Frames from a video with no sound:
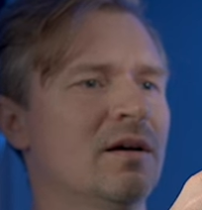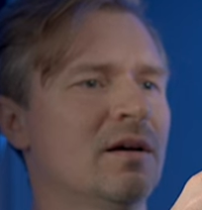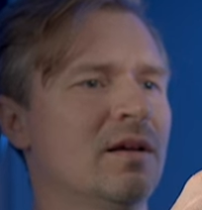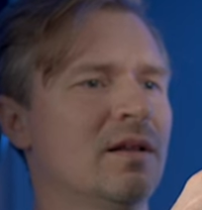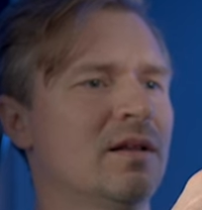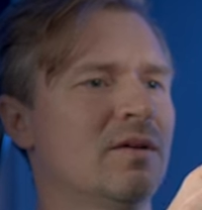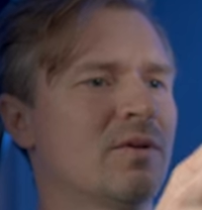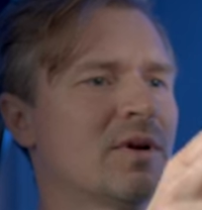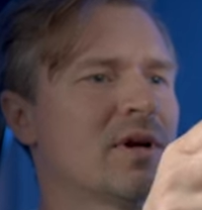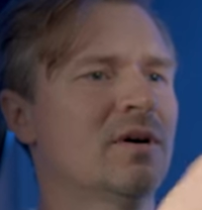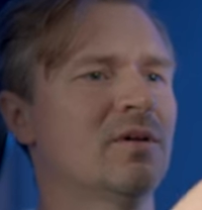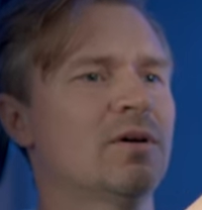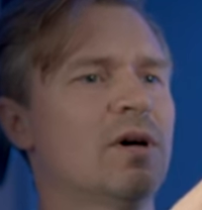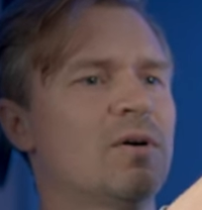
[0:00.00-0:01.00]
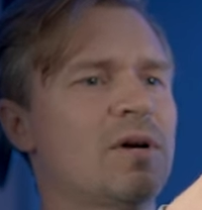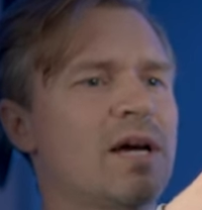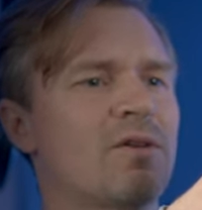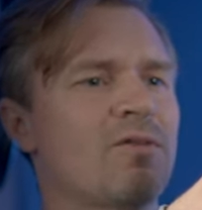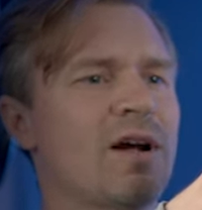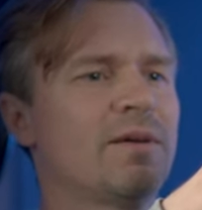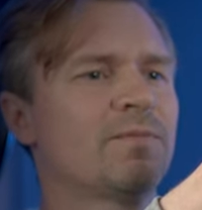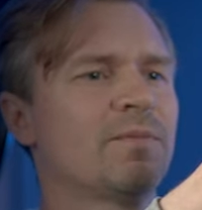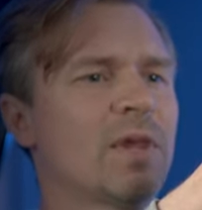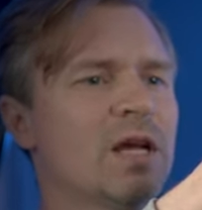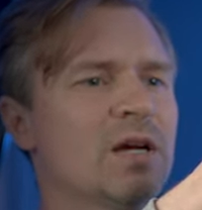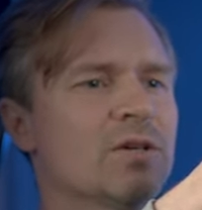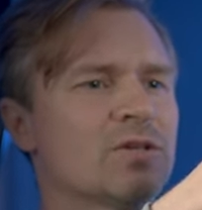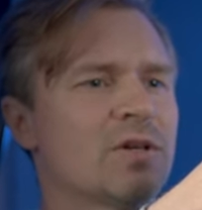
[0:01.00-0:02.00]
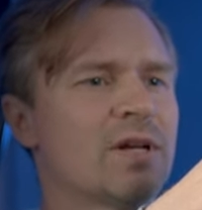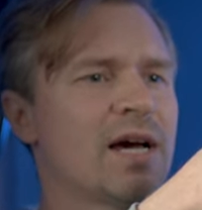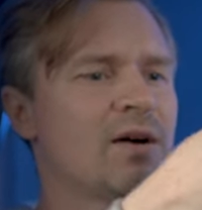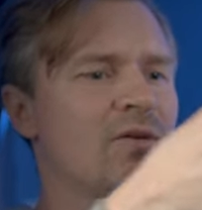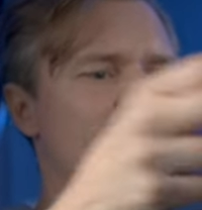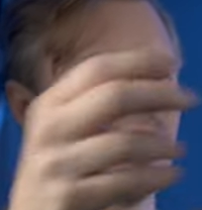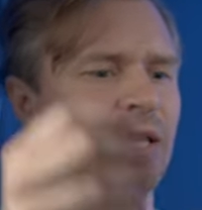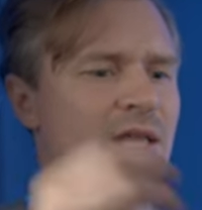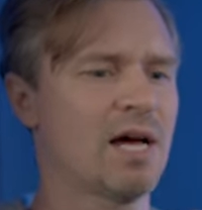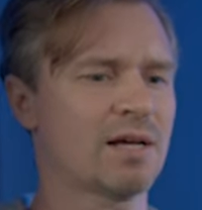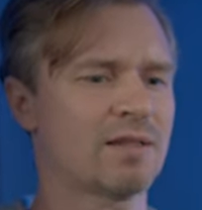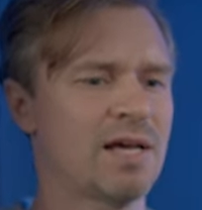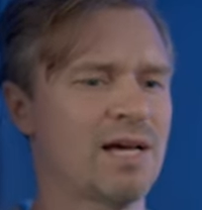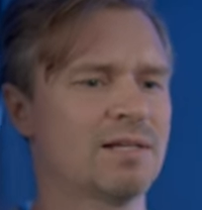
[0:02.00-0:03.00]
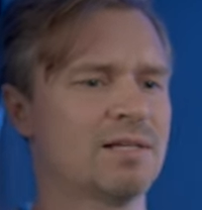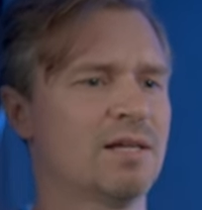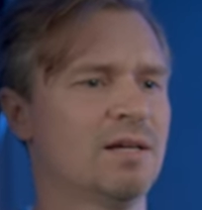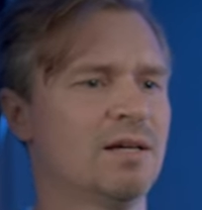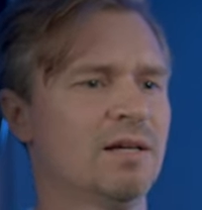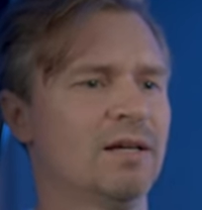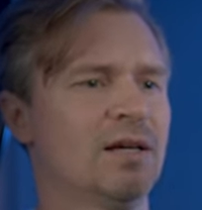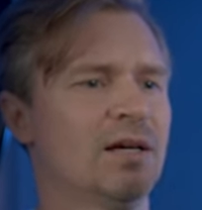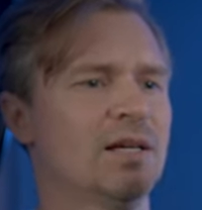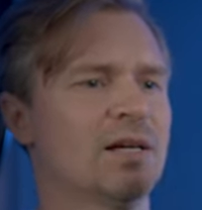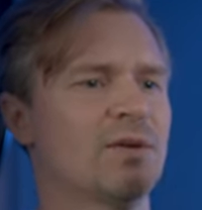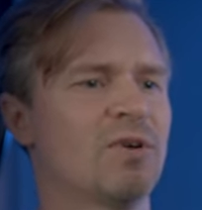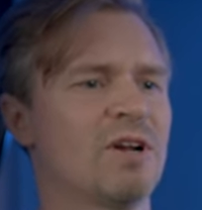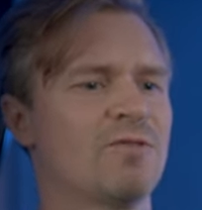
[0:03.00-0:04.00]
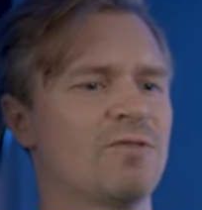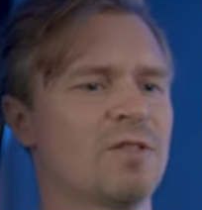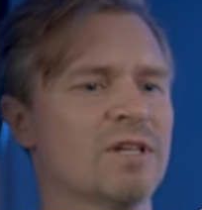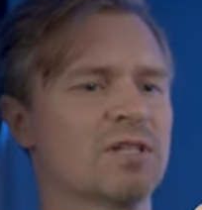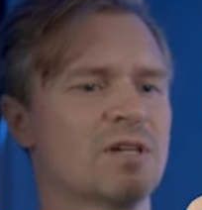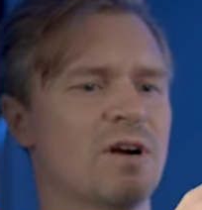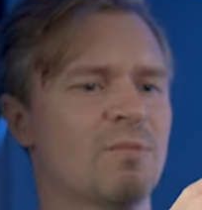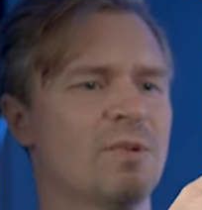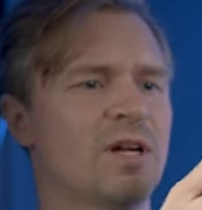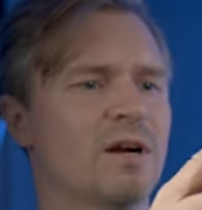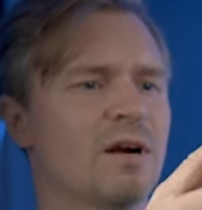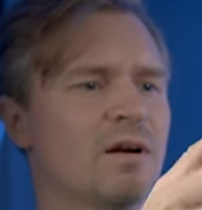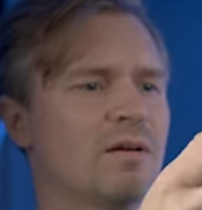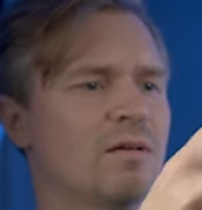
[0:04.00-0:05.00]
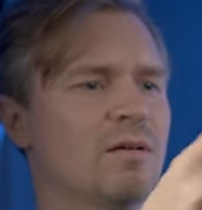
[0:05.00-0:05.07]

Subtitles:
And there we go. Okay, great. So now I lock that and I'm ready for this arm here.